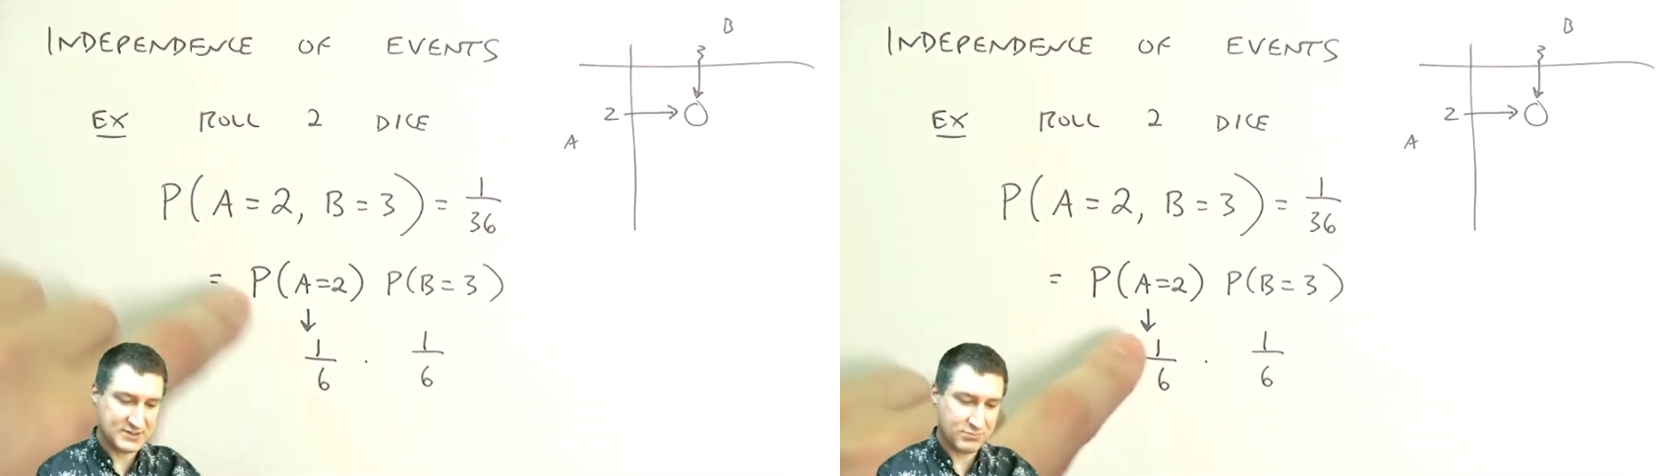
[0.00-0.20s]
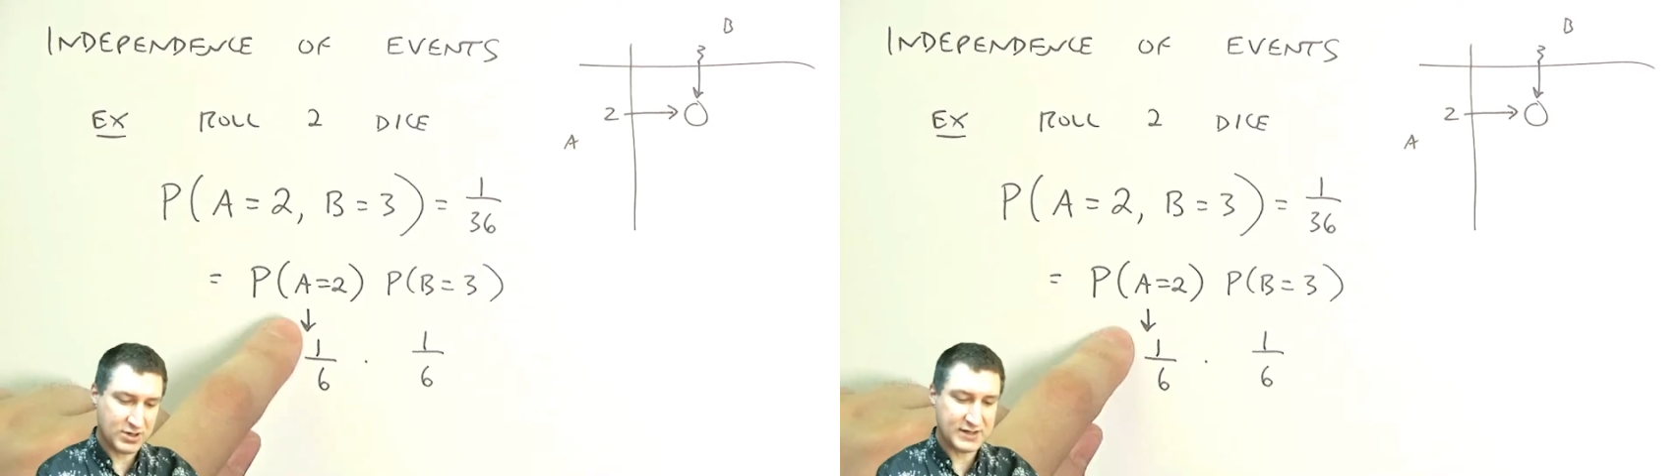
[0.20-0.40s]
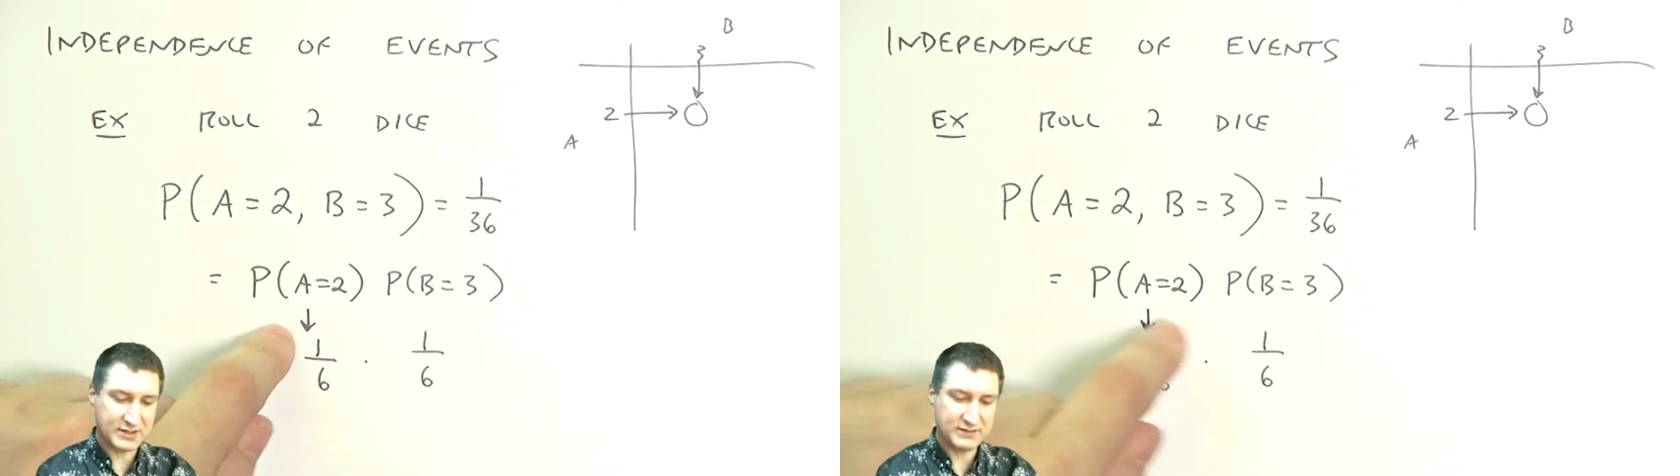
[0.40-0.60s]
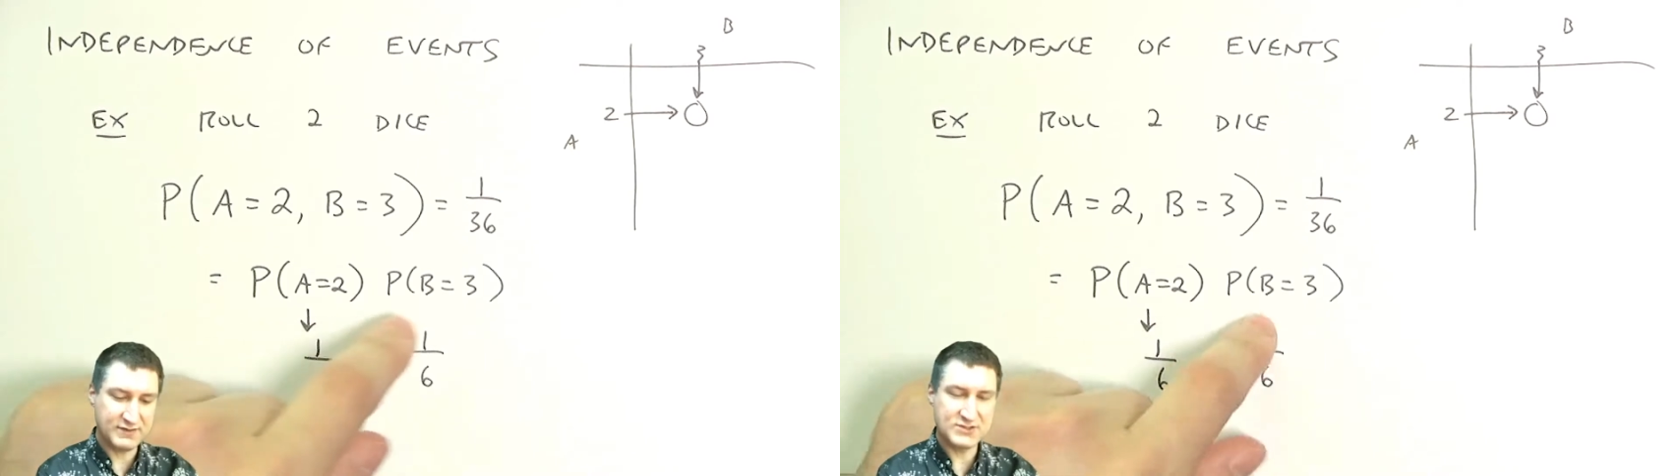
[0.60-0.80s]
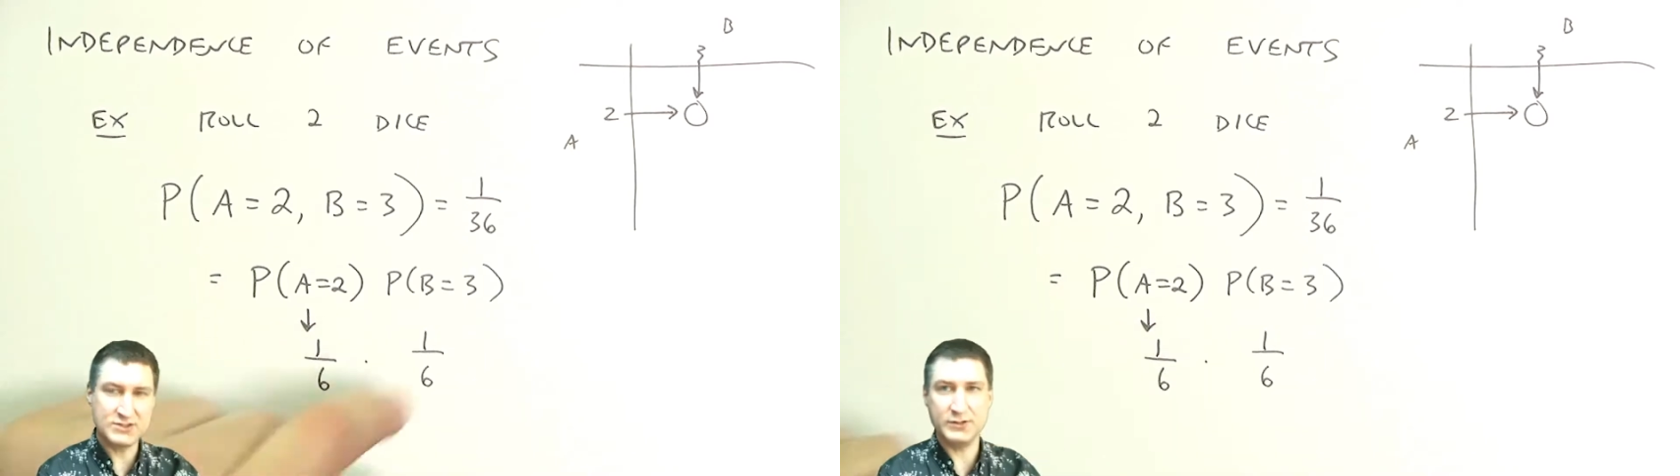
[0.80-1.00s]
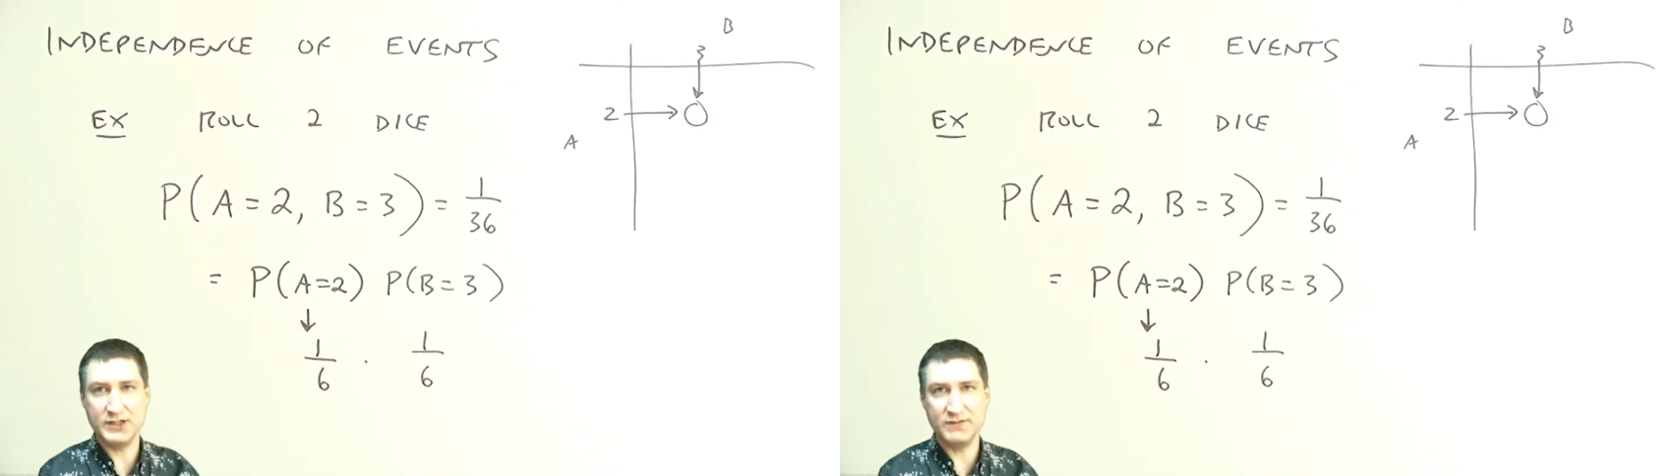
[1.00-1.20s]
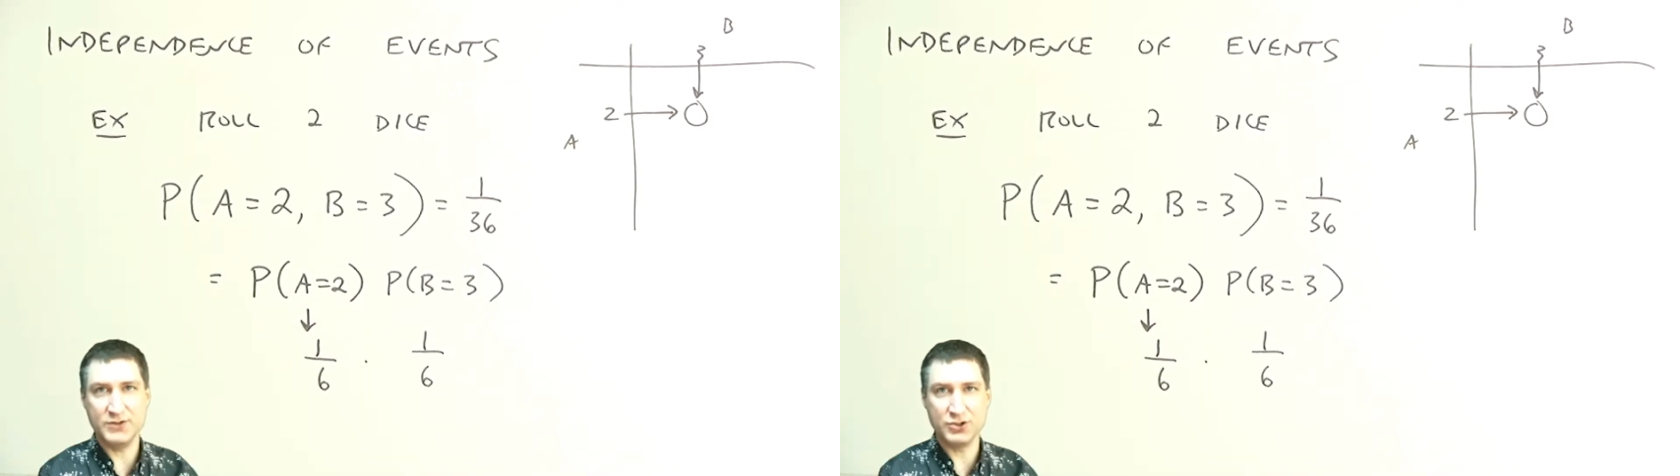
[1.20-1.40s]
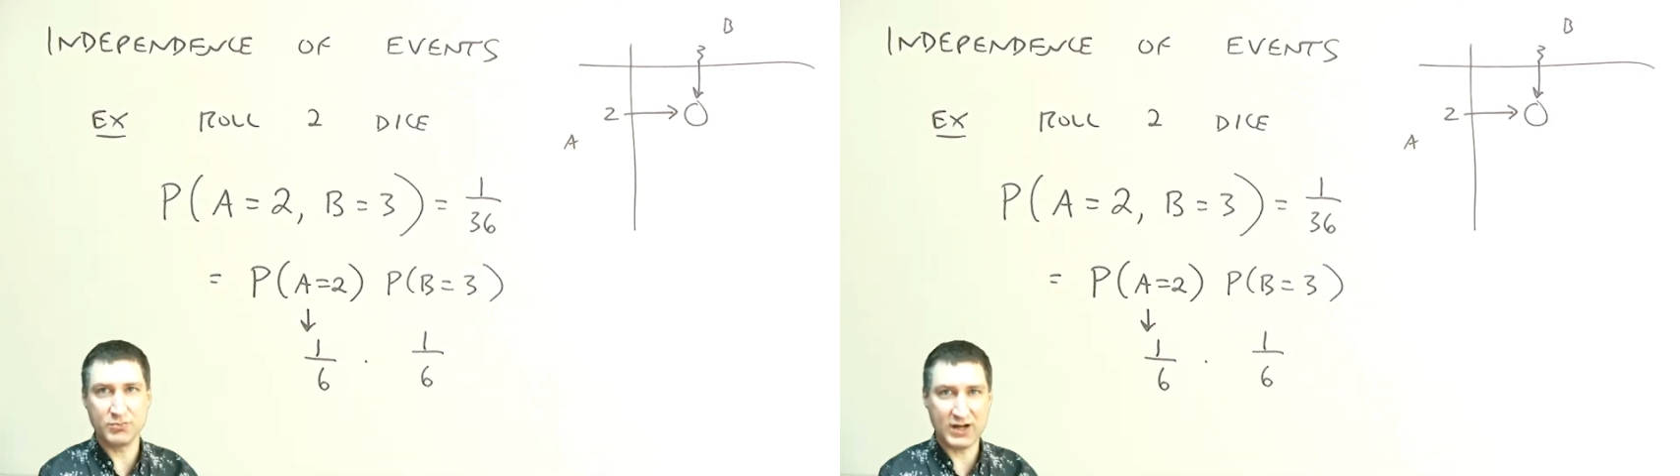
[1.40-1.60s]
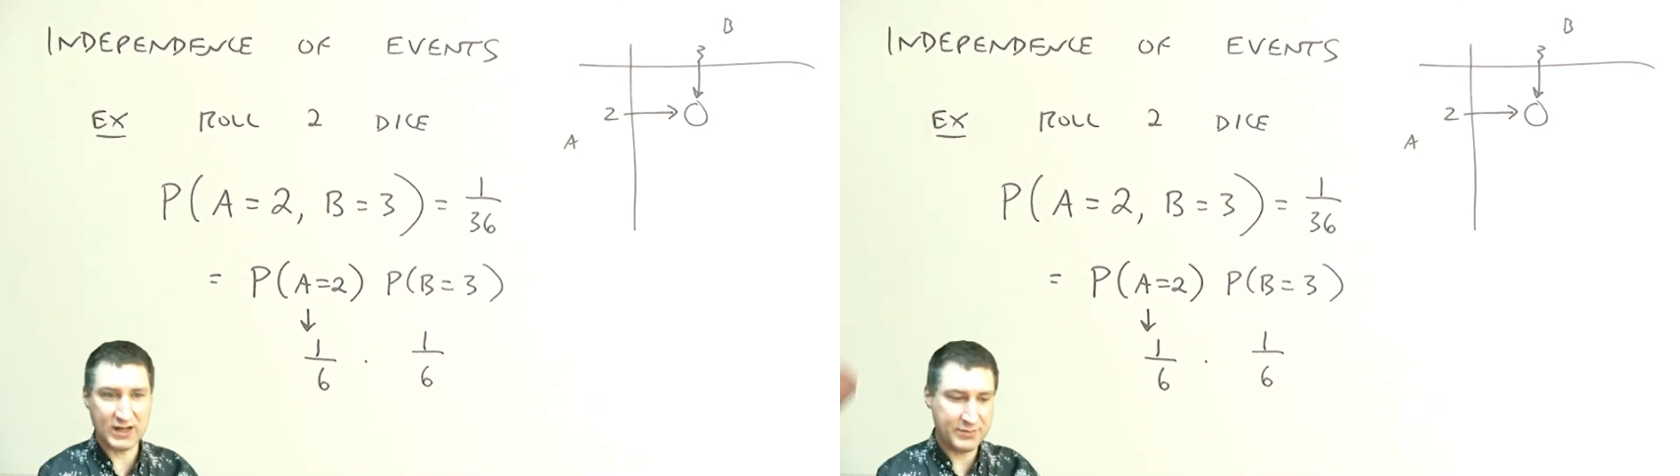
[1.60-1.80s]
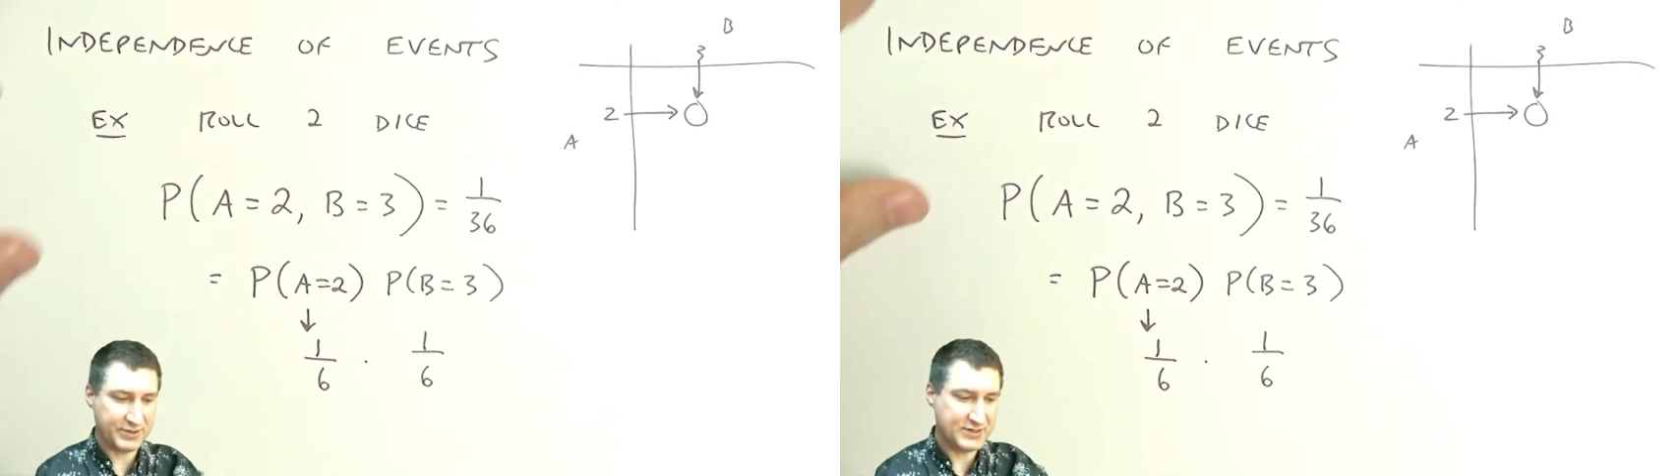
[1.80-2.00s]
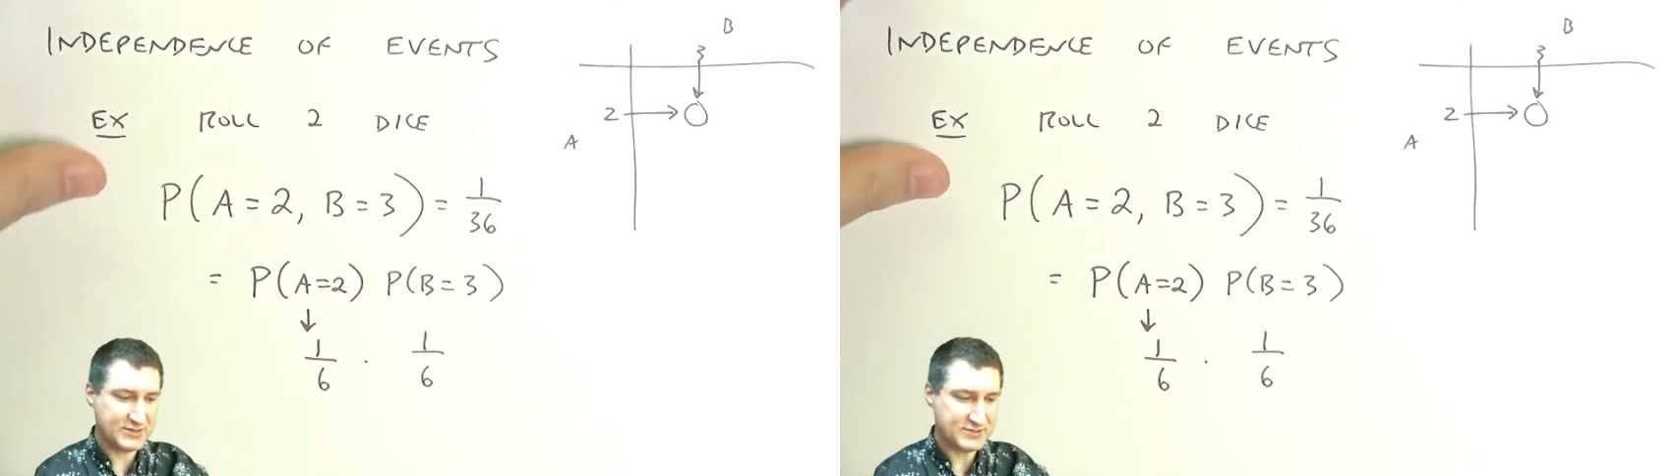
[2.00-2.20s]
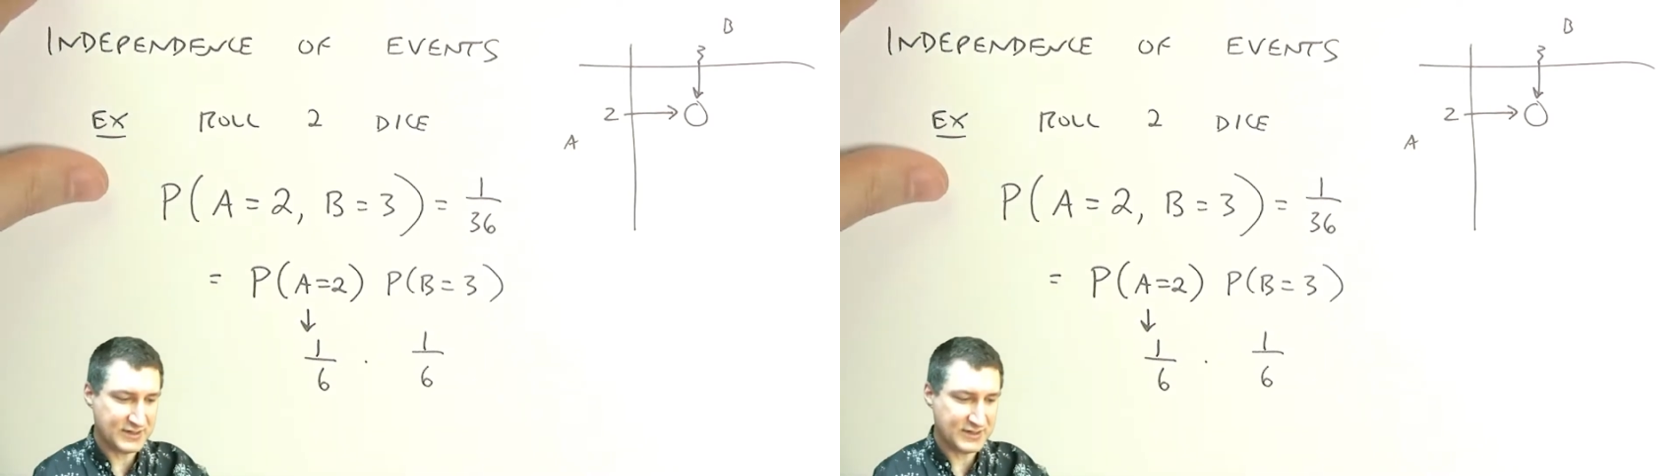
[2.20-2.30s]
the product of these two individual probabilities.